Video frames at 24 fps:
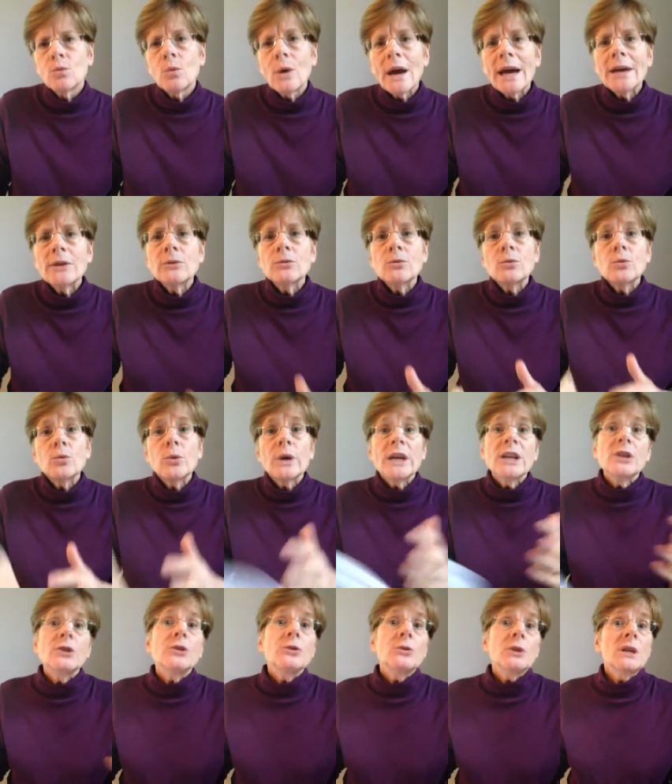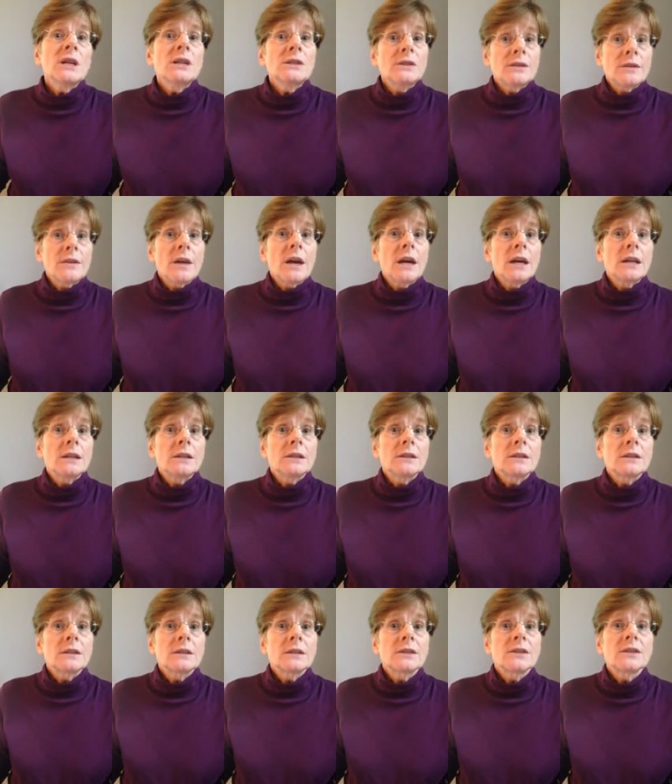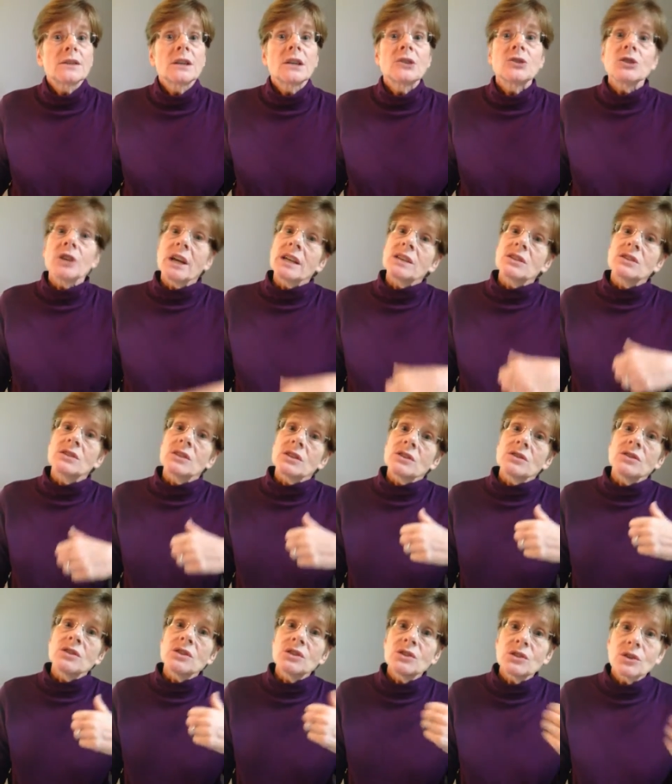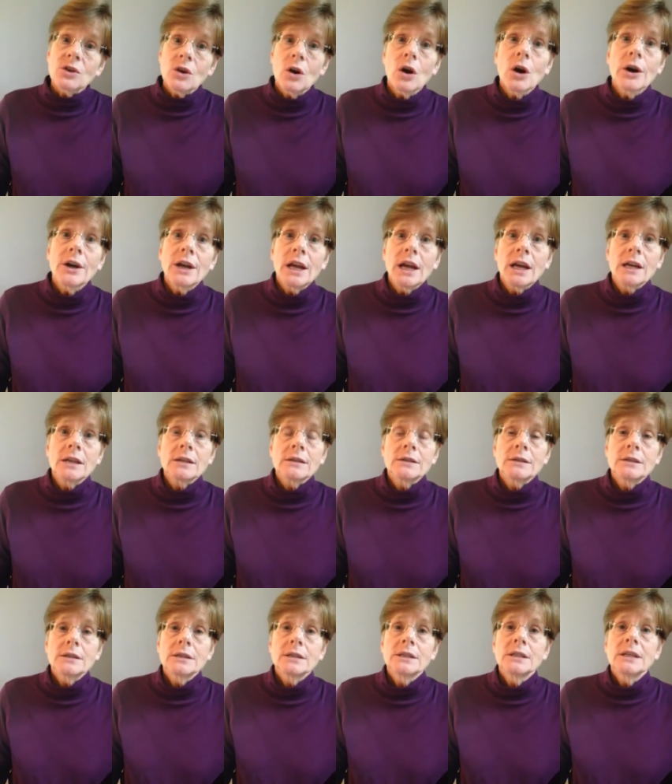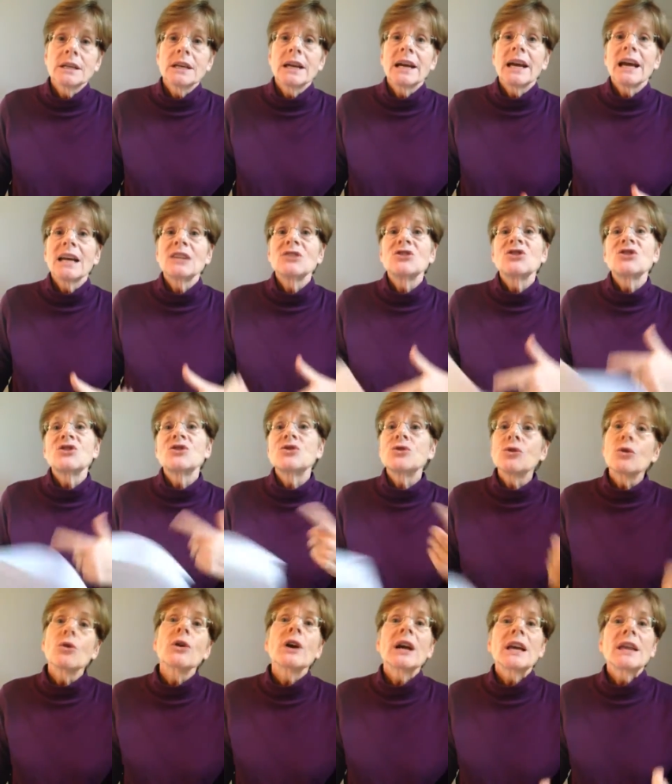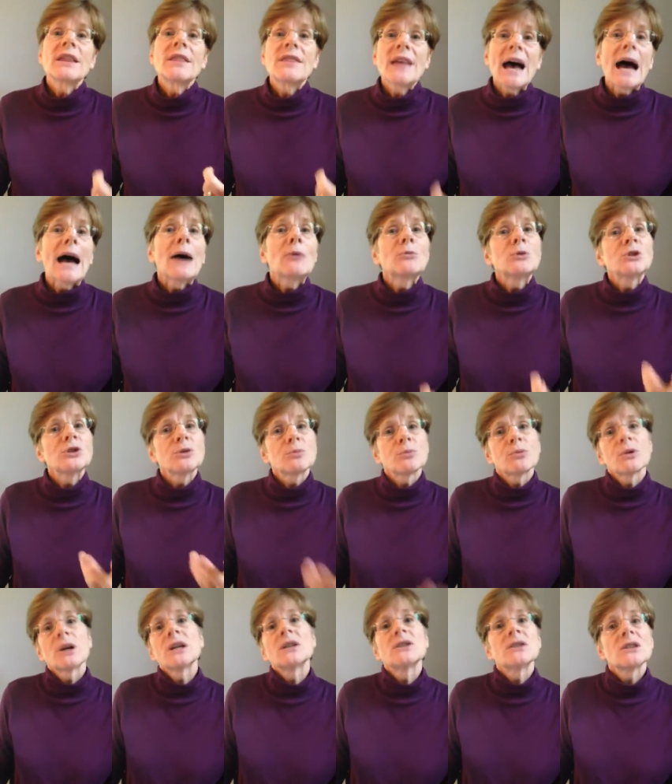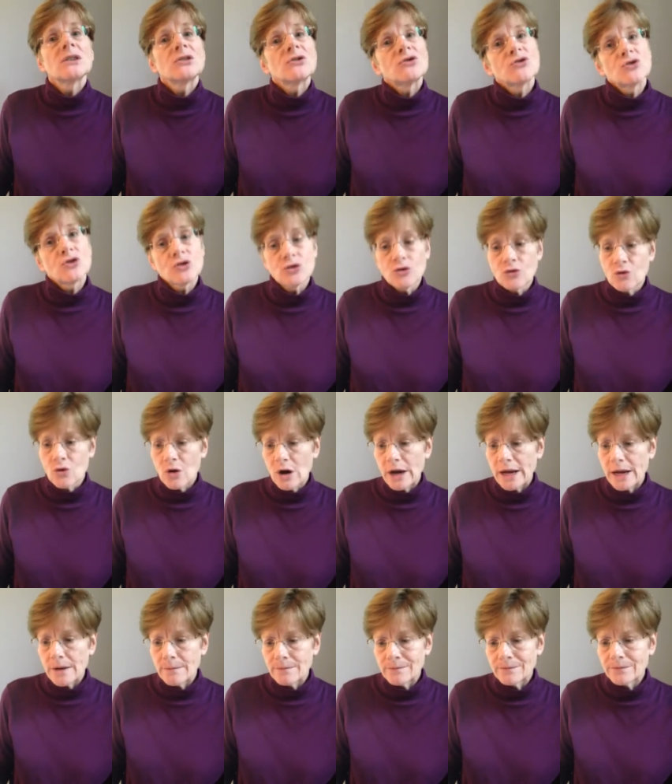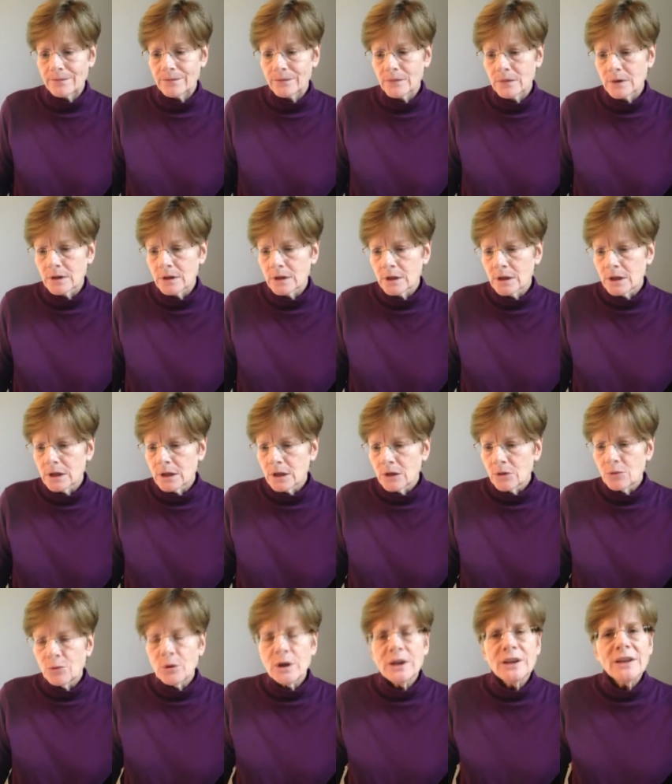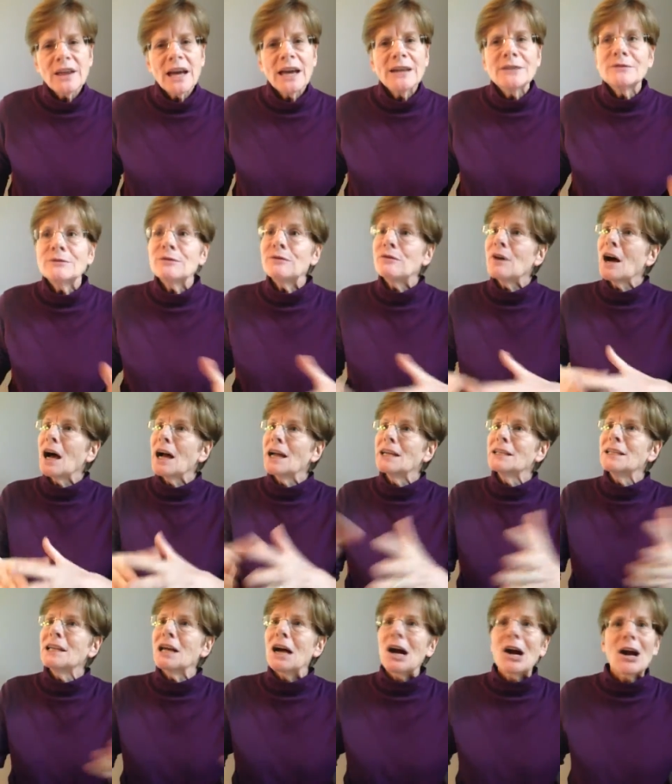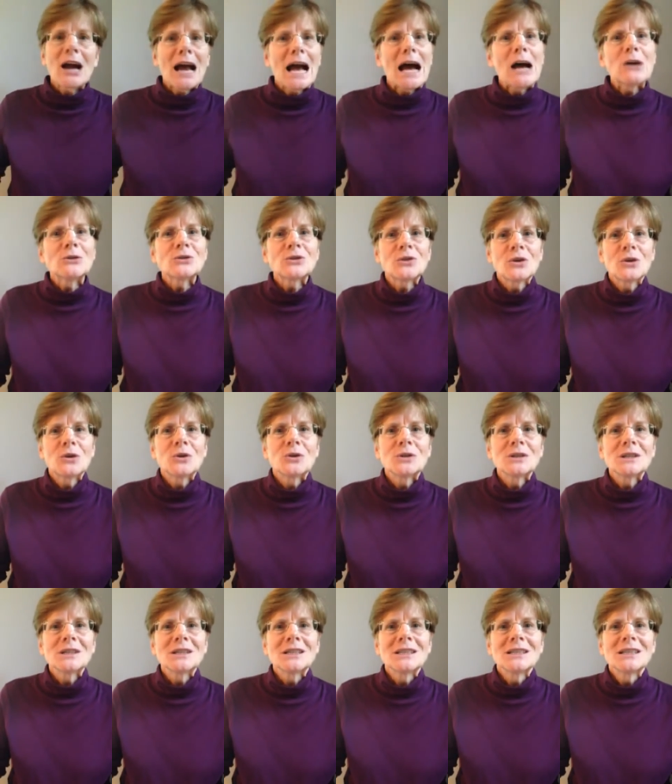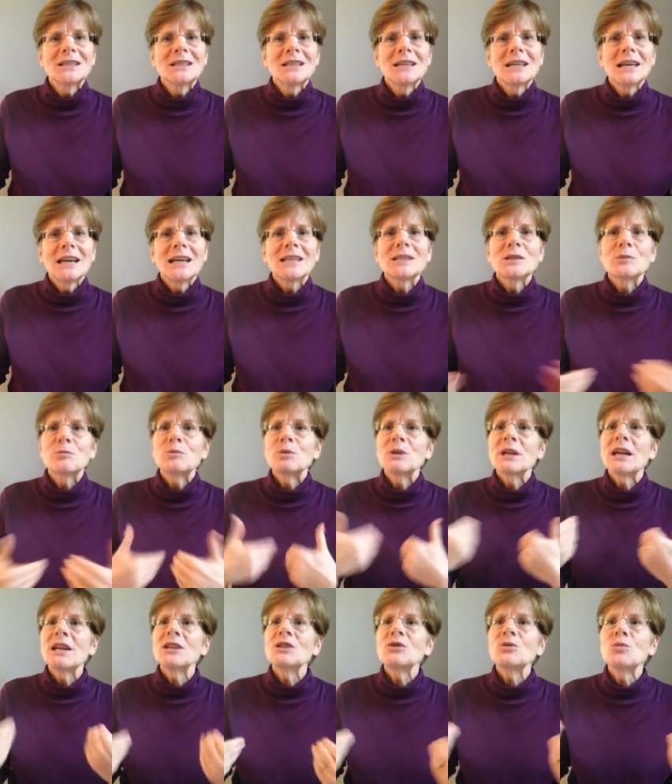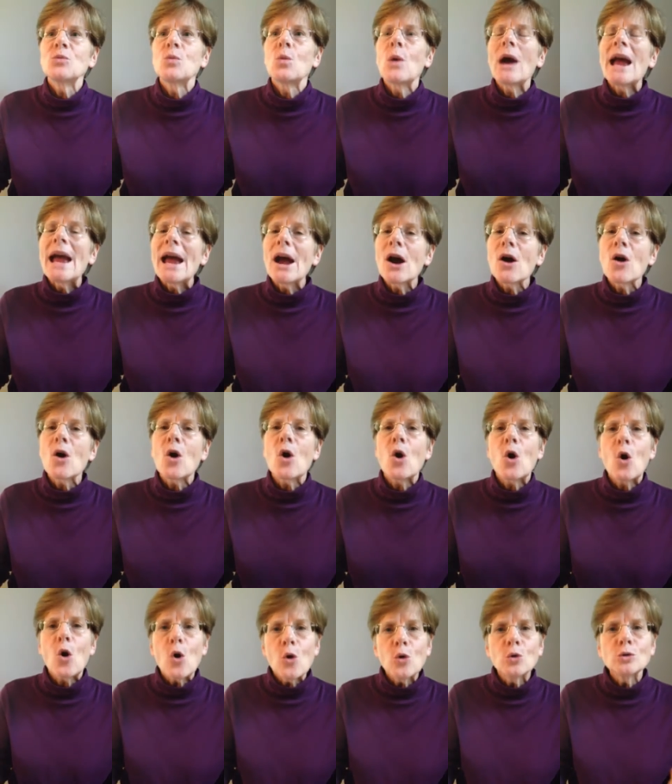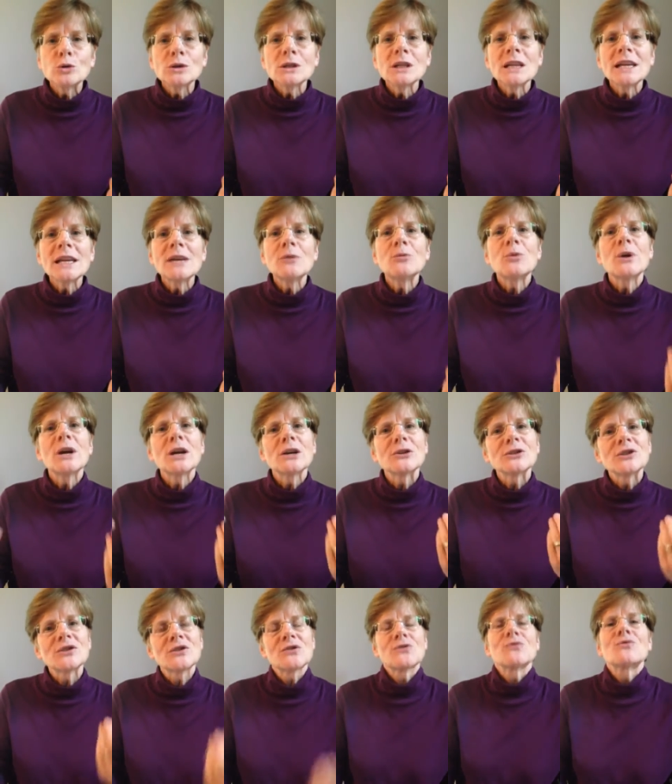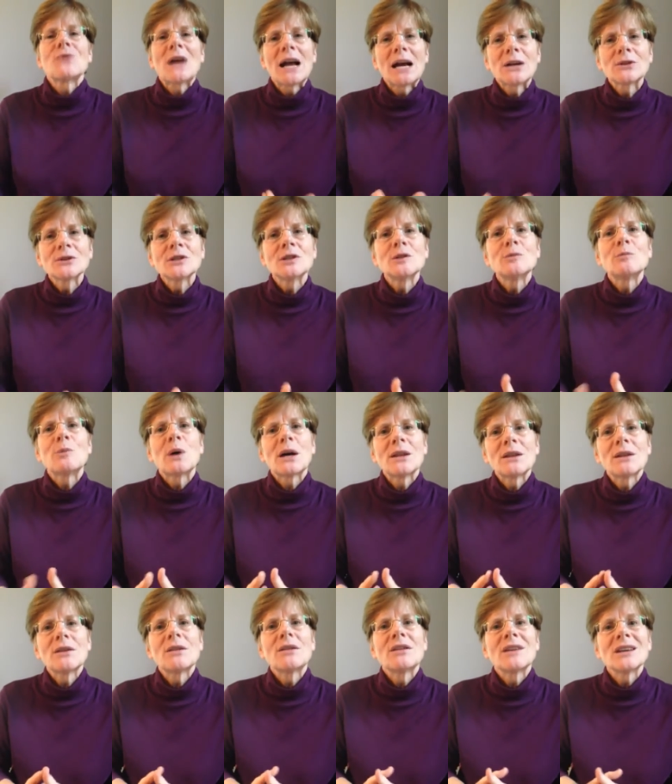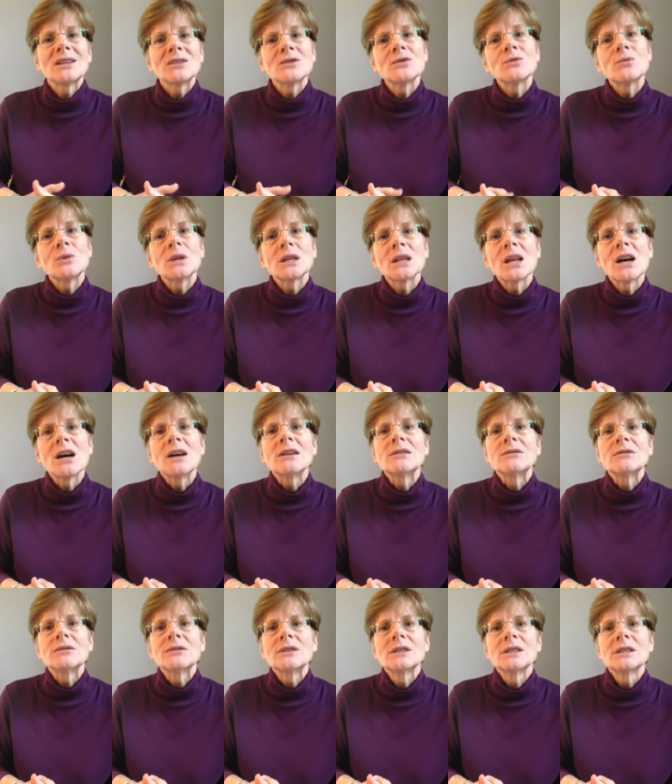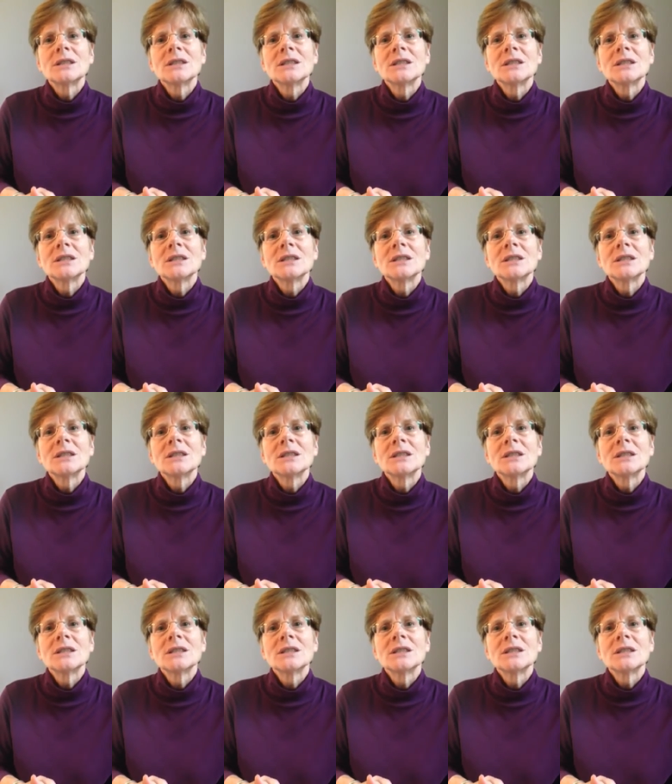When we do these things, such as discarding and storing that which brings us joy, we then find our household is a place where only we are surrounded by the things we love.